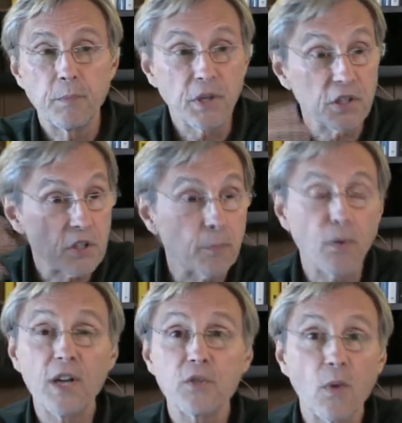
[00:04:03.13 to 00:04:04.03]
because the
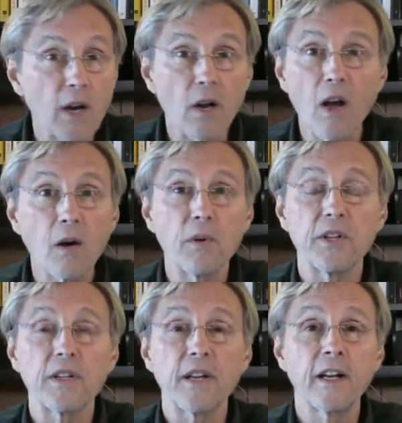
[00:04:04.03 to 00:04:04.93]
press went along
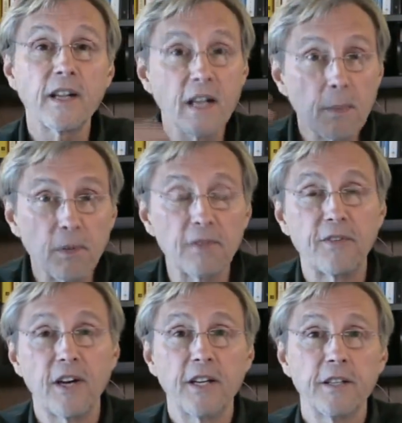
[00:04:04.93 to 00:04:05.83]
with it and
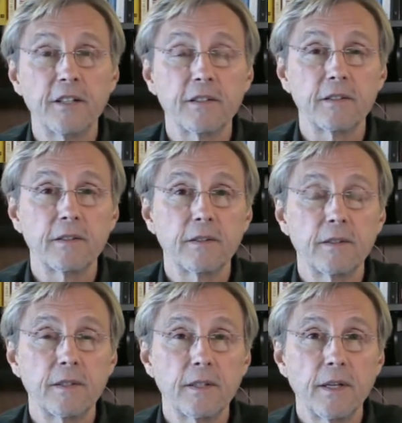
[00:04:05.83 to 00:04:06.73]
amplified it.
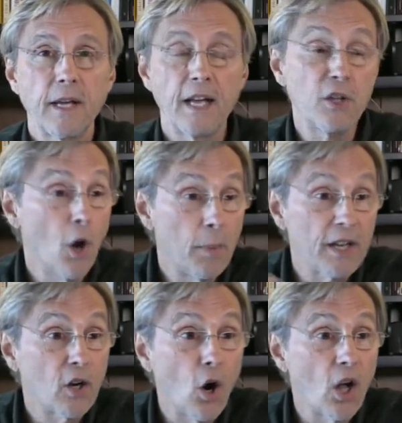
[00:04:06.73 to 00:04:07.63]
And
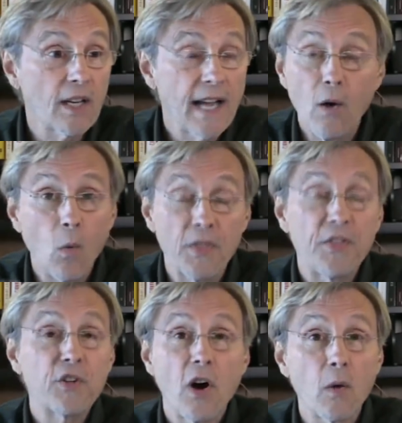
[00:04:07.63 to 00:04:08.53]
nobody called out what
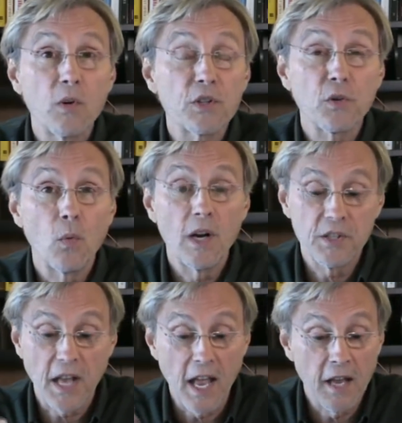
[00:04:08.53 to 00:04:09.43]
the dog whistle
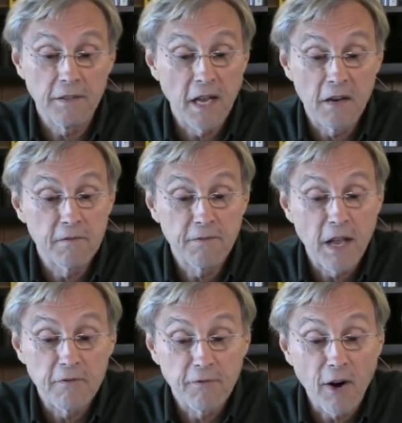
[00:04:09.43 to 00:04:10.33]
was. And, and,
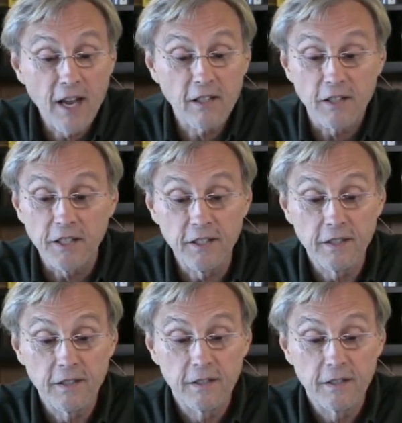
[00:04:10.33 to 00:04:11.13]
and frankly,